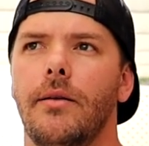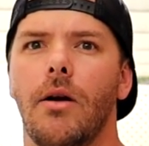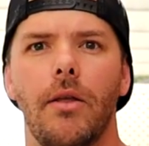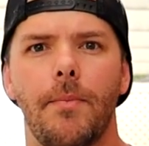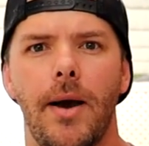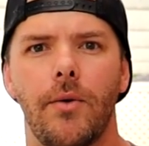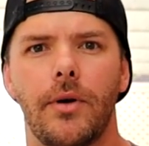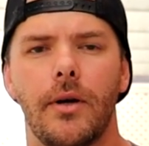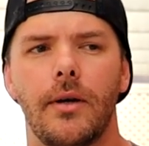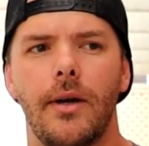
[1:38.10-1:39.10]
garlic
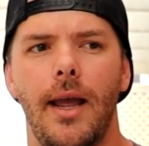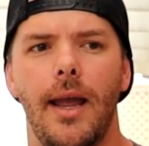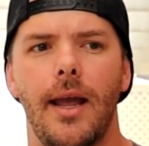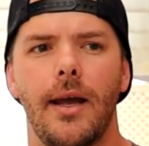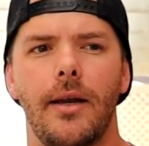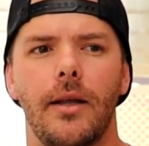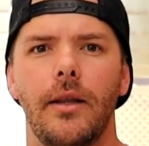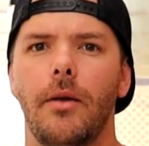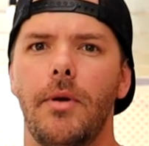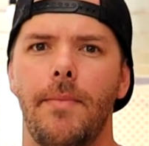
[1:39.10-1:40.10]
powder, and a
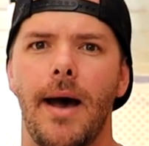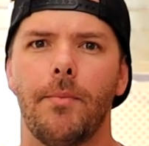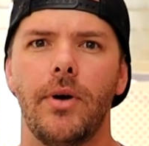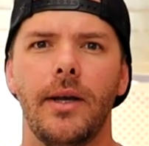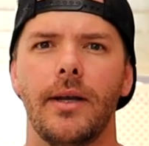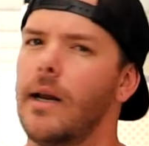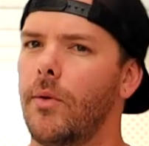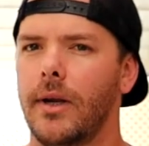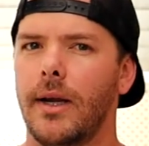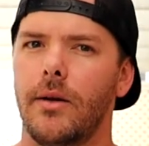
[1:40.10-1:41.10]
little bit of paprika, kind
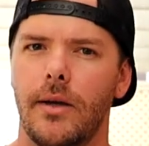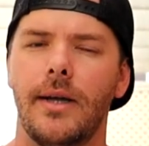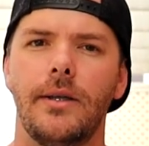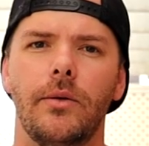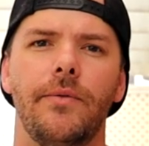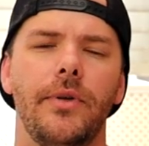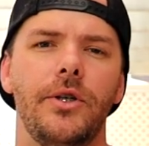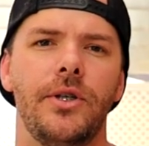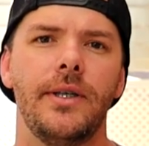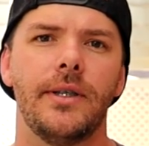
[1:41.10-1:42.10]
of like I did with the Philly
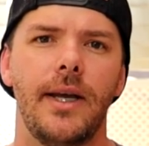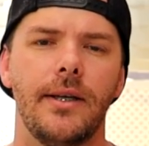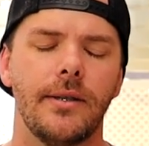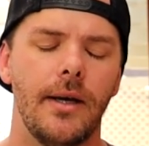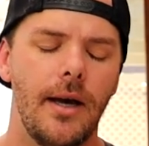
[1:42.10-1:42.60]
cheesesteaks.